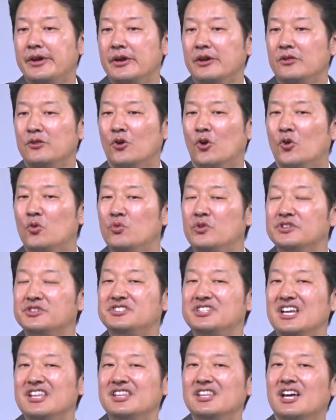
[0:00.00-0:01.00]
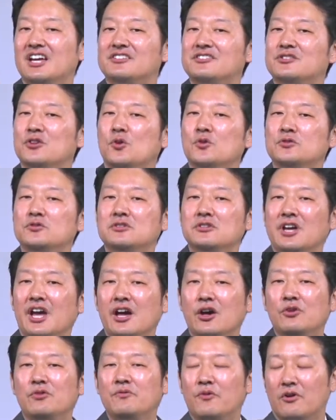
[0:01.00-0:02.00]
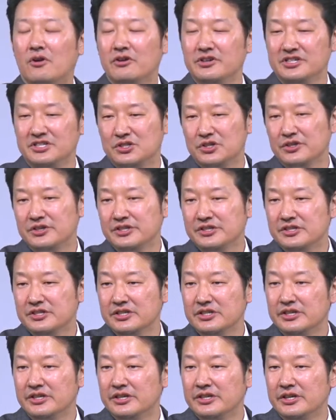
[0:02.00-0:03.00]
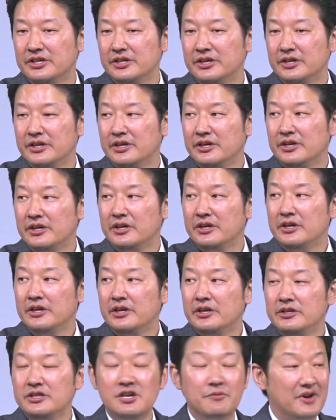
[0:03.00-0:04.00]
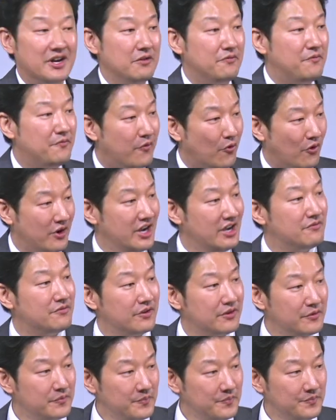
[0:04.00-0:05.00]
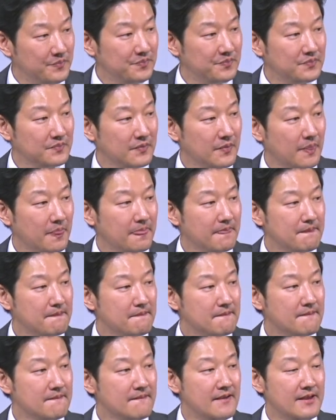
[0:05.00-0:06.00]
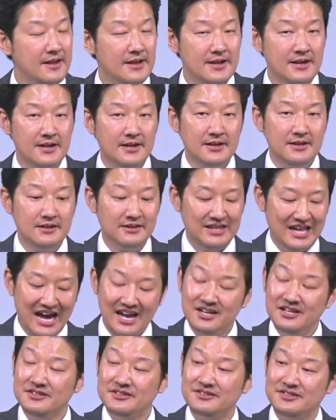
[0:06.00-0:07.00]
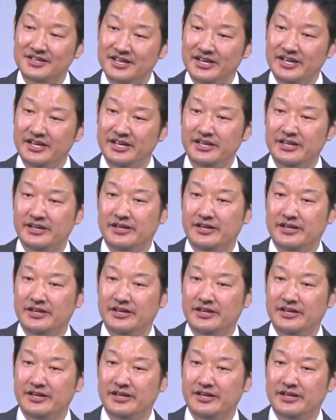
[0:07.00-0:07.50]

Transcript: Lord will send that soul to hell for all eternity. Think about it, forever. Right. That is a